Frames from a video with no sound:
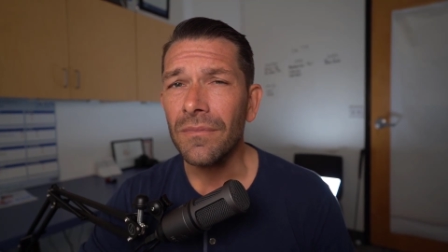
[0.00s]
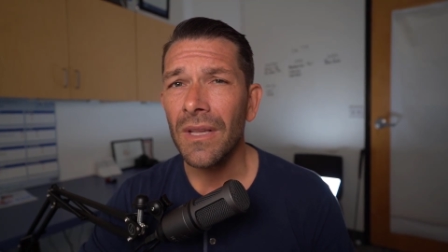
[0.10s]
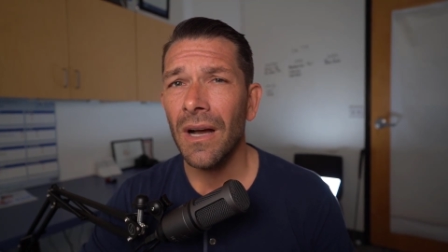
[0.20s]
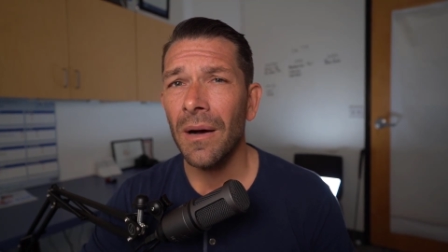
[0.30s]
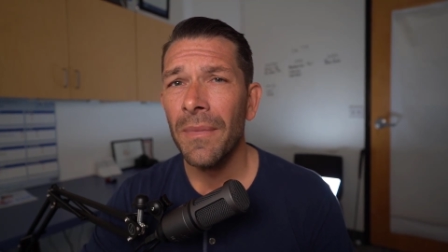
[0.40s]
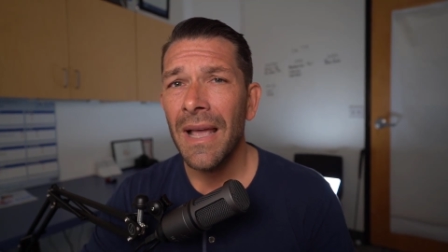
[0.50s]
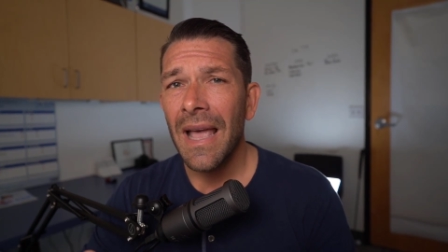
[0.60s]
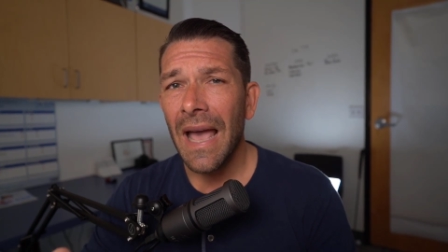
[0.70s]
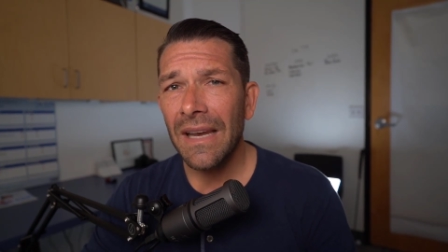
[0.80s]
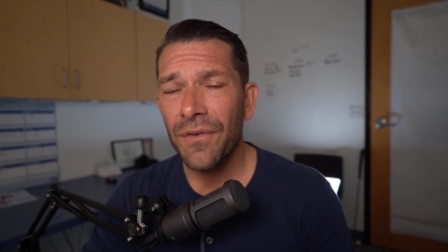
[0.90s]
And
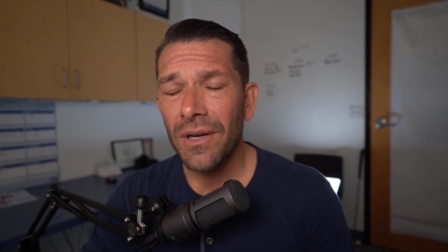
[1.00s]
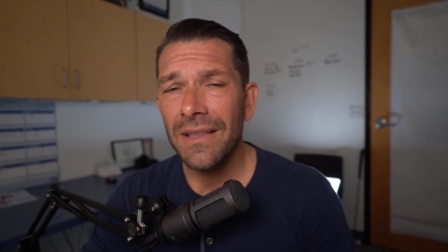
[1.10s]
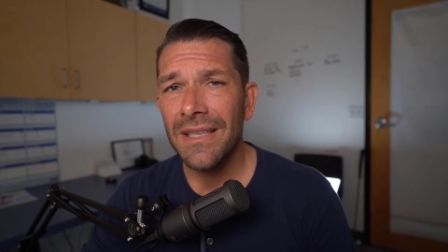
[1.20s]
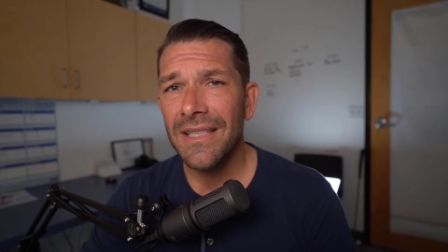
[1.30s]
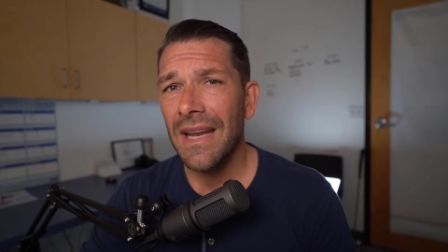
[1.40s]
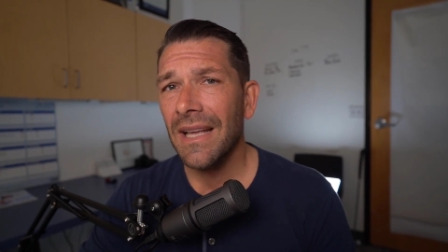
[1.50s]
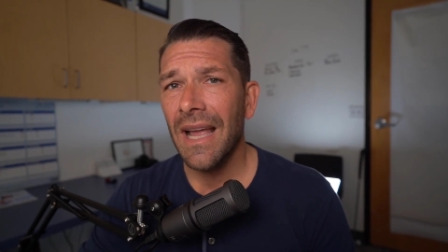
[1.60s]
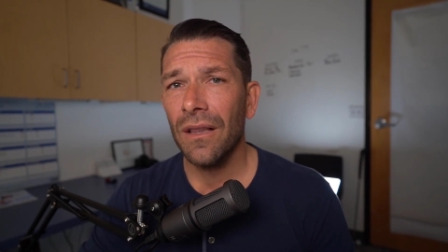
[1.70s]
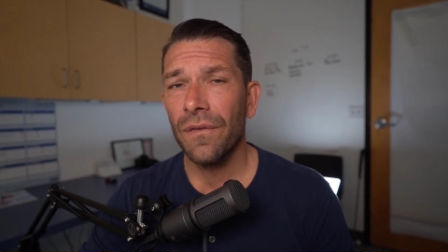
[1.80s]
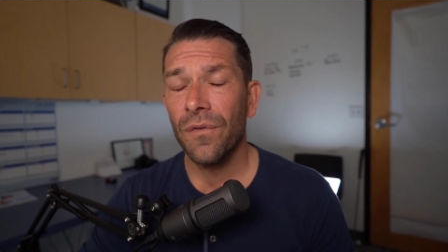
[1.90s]
if you're in the state of
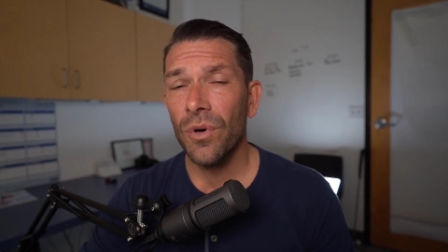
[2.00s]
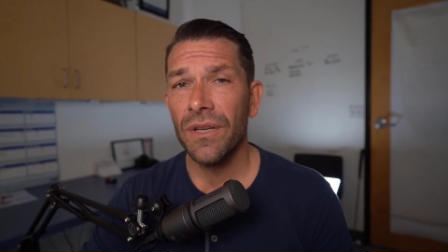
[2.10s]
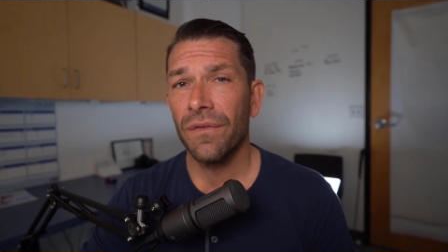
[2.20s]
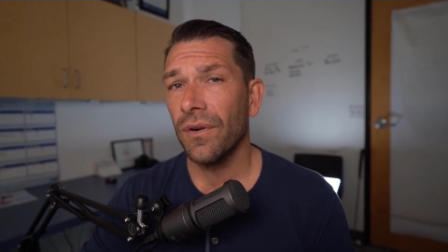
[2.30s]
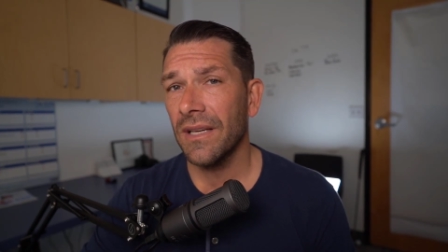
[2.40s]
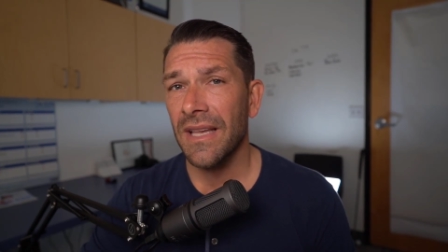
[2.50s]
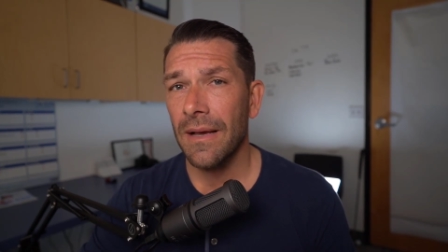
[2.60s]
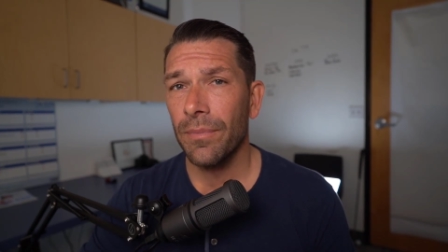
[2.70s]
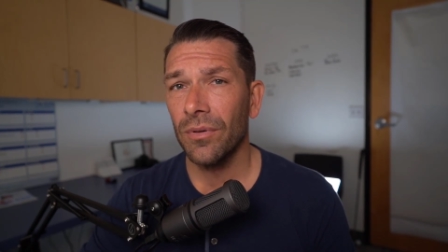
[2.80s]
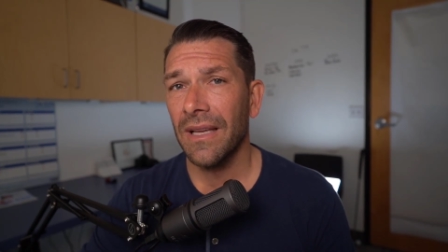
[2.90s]
California, for
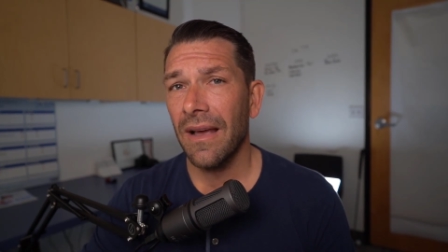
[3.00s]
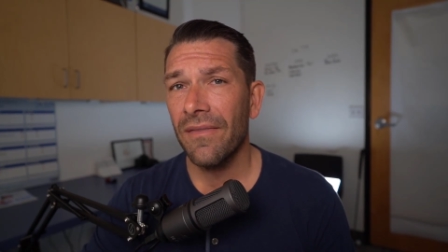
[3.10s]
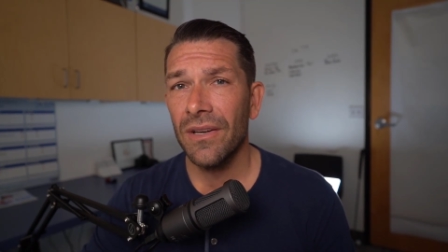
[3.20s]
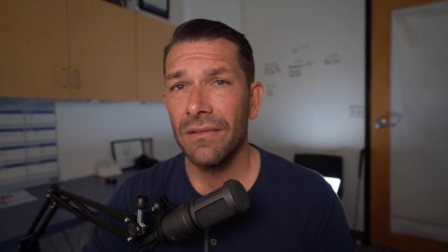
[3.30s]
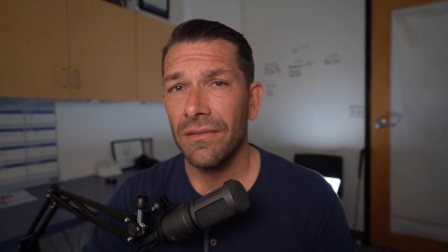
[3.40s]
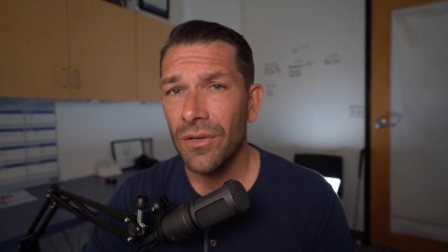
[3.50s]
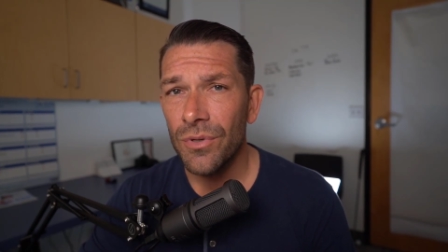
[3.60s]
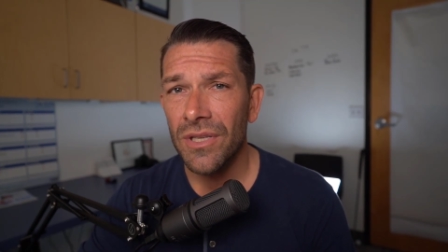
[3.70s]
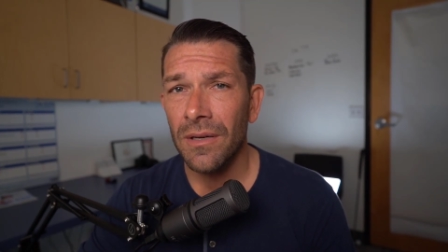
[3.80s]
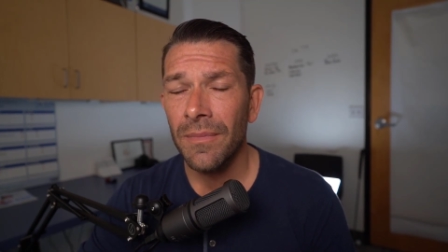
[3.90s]
example, Gavin
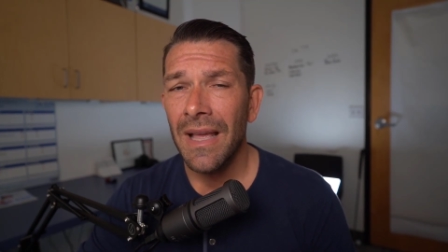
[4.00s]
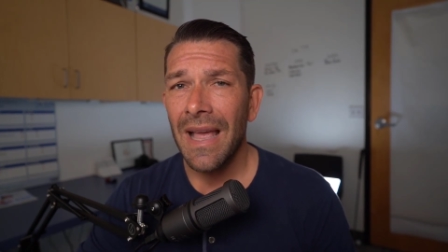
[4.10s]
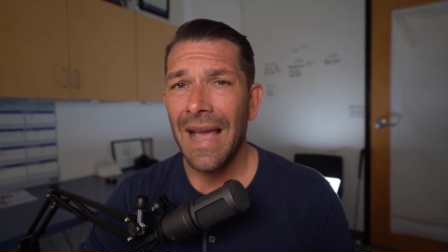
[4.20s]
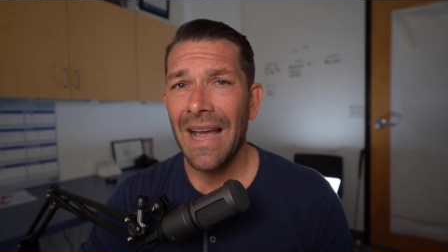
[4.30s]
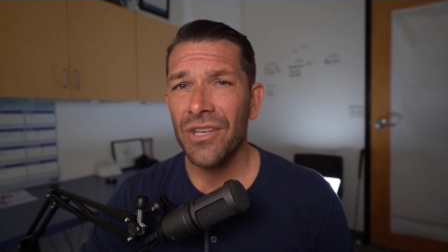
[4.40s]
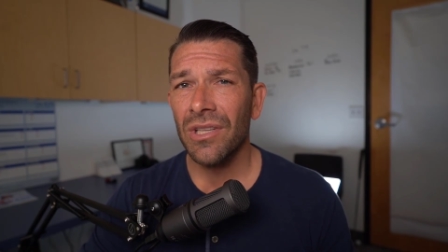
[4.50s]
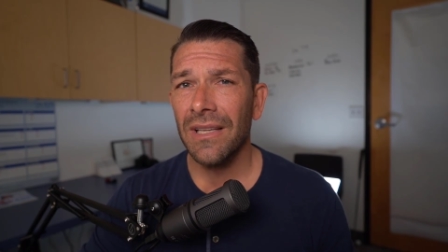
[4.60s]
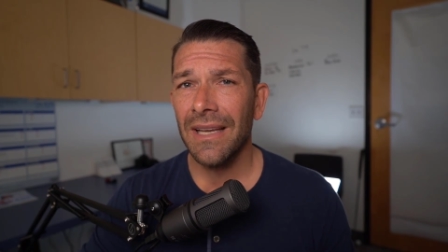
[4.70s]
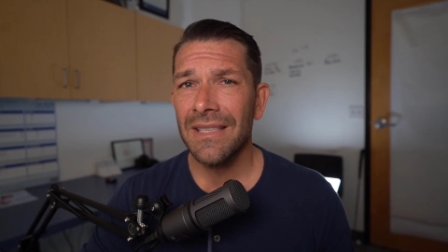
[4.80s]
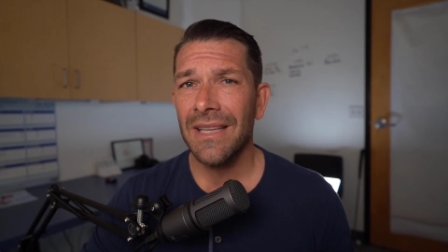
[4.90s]
Newsom actually
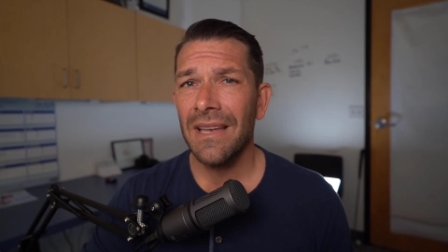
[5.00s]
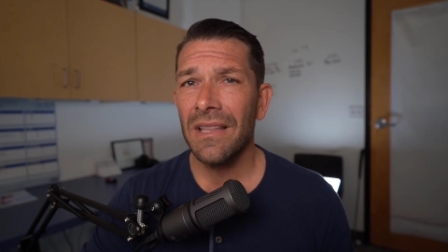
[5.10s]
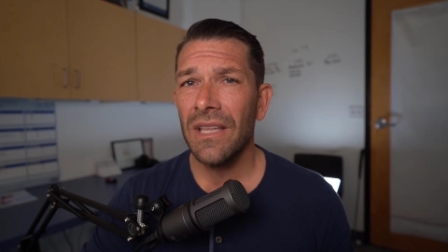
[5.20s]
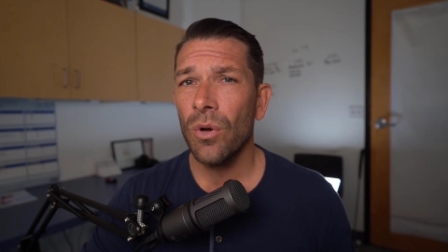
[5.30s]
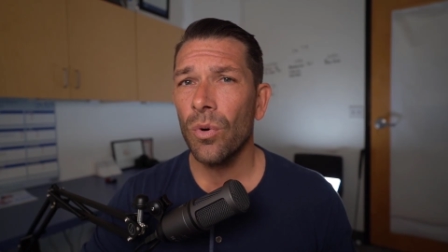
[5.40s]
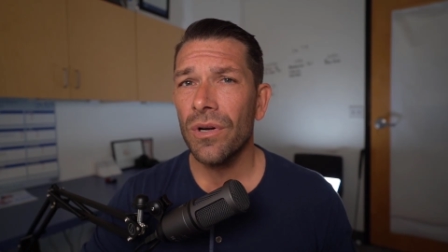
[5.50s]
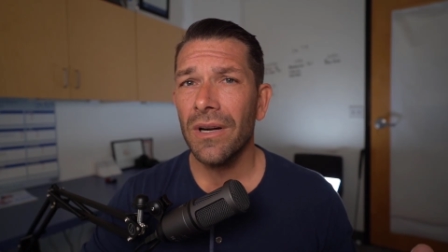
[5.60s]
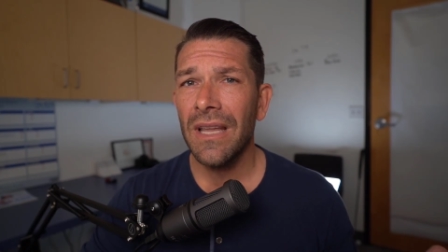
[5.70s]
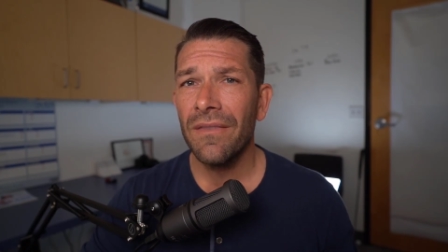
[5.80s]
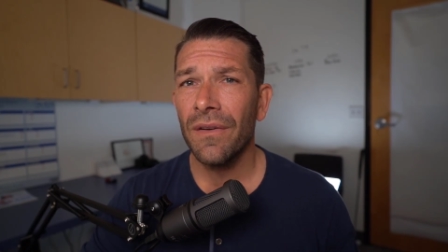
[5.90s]
extended the order
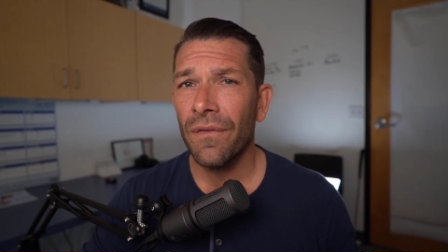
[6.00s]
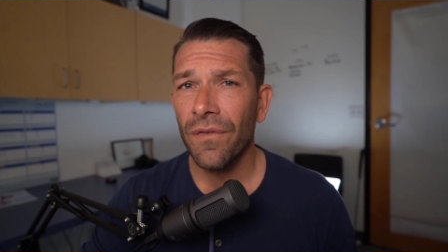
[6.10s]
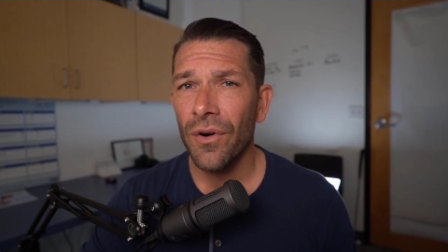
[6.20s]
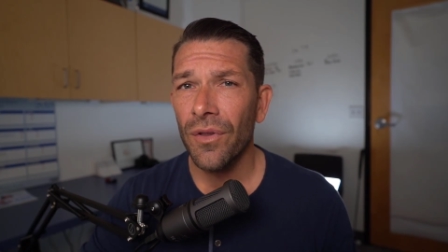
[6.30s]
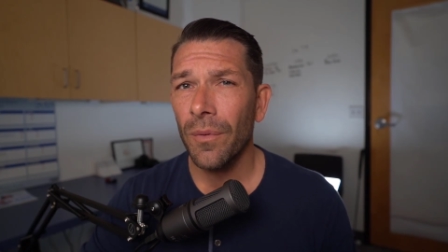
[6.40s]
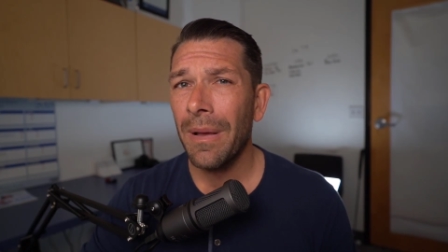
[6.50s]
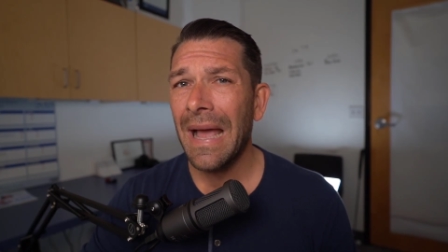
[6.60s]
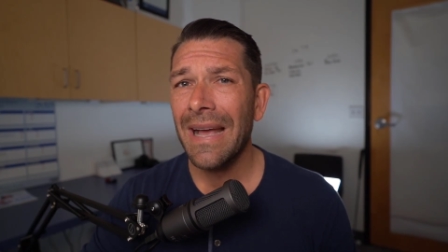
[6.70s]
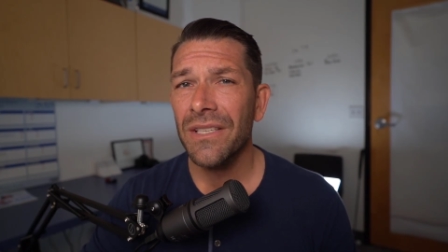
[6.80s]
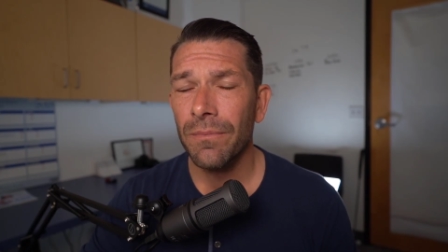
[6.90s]
even further
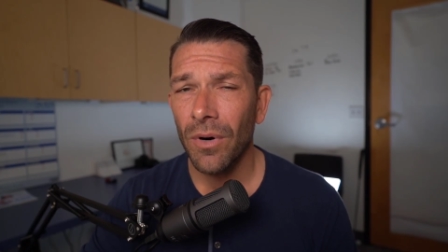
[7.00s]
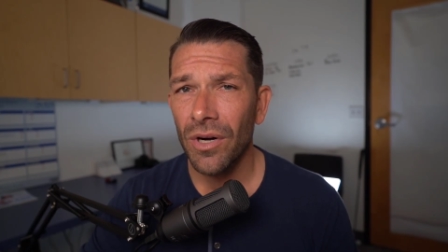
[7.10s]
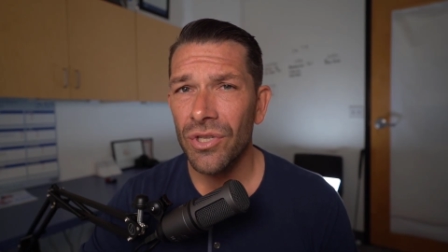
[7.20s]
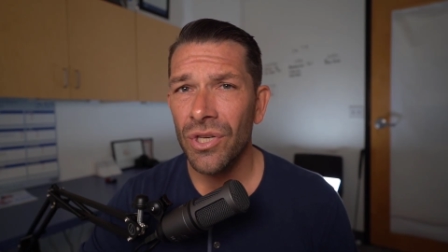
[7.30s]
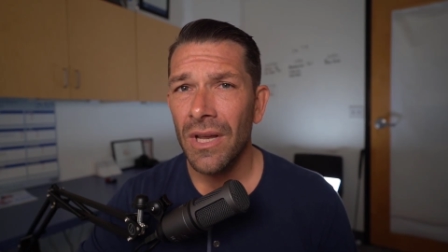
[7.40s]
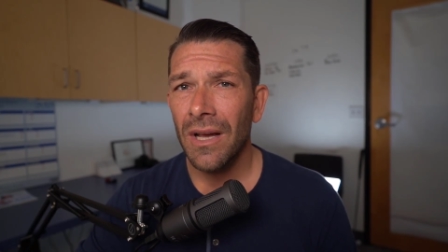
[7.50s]
past March,